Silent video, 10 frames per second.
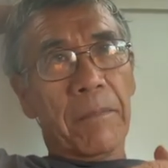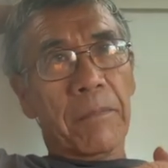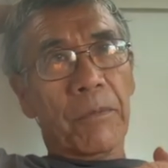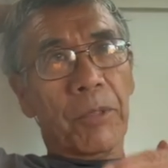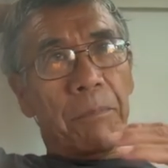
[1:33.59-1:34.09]

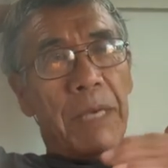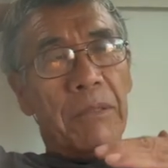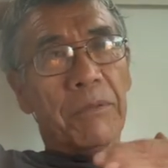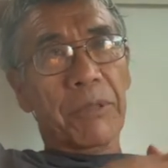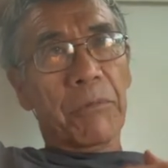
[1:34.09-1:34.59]
going
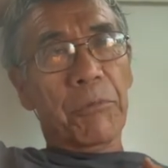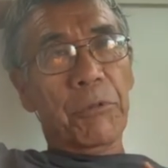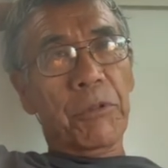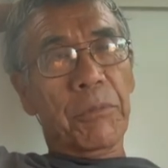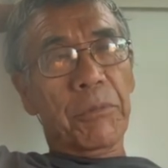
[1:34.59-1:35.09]
back to the
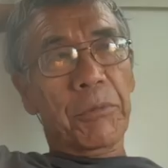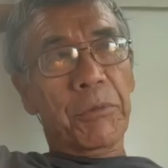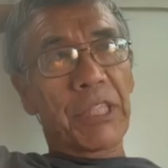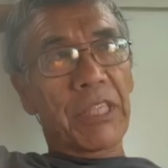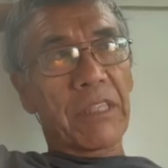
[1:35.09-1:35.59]
root of who
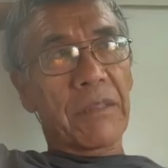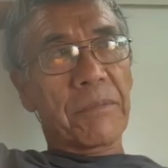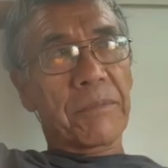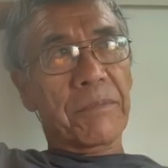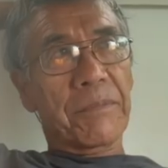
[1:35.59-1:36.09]
we are,
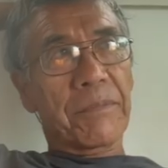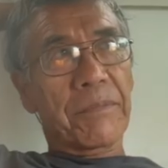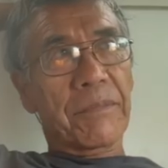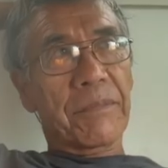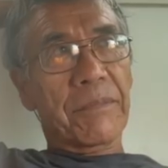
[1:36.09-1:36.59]

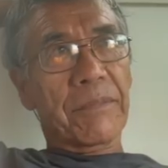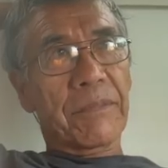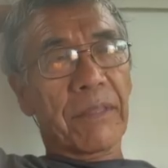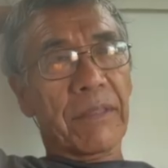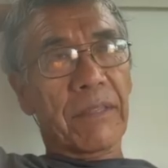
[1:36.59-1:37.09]

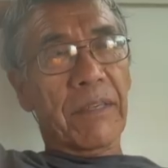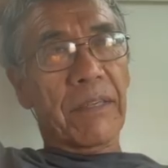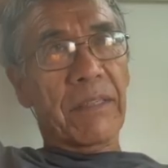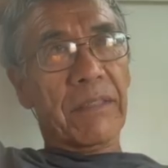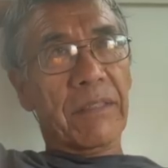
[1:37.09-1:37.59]
at the
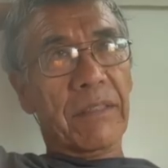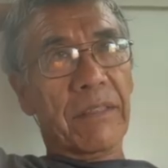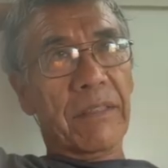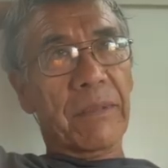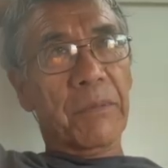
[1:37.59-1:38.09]
heart,
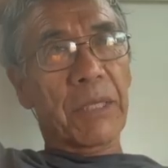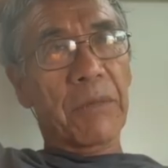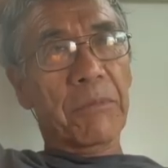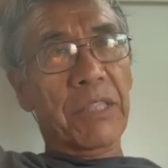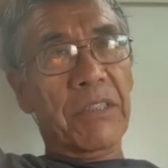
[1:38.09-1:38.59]
way
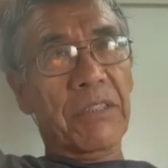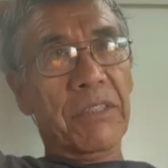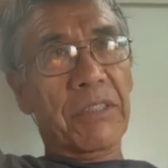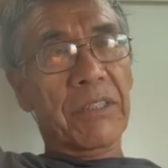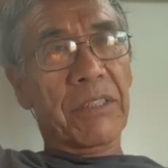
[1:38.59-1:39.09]
of
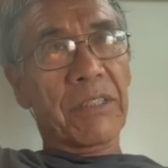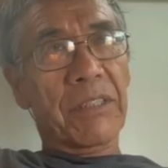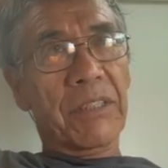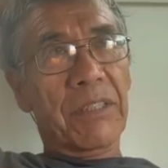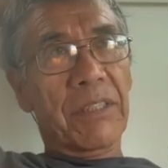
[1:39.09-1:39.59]
nature,
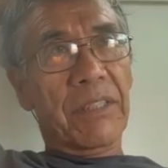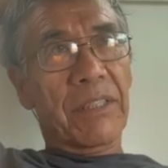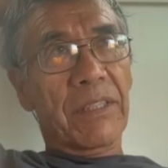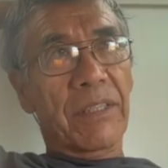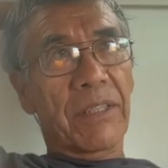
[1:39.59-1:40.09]

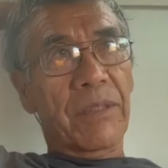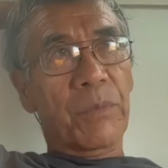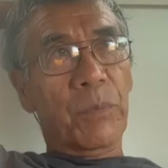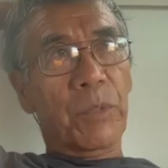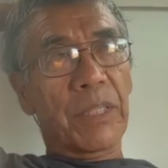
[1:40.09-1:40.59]
is
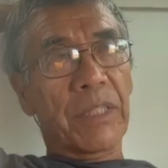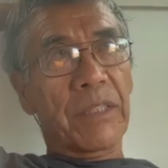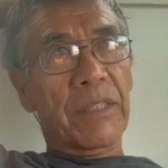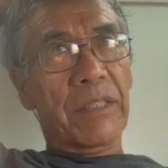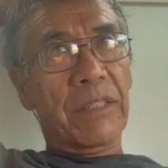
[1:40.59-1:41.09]
when
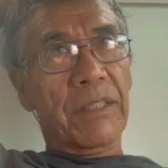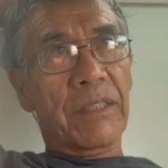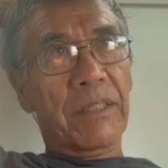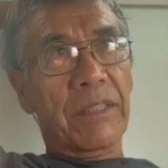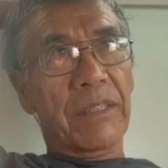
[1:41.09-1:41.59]

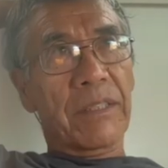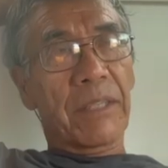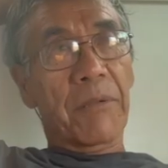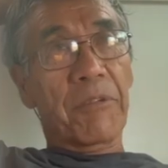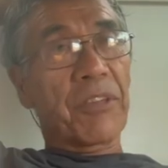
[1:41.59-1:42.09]

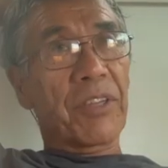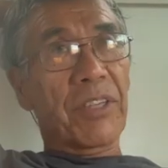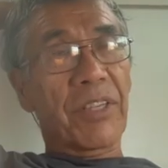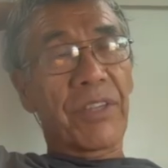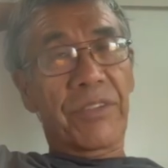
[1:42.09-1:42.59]

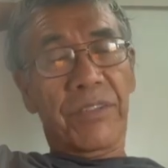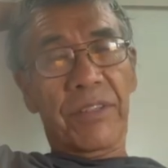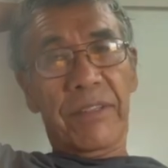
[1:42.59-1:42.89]
everything is.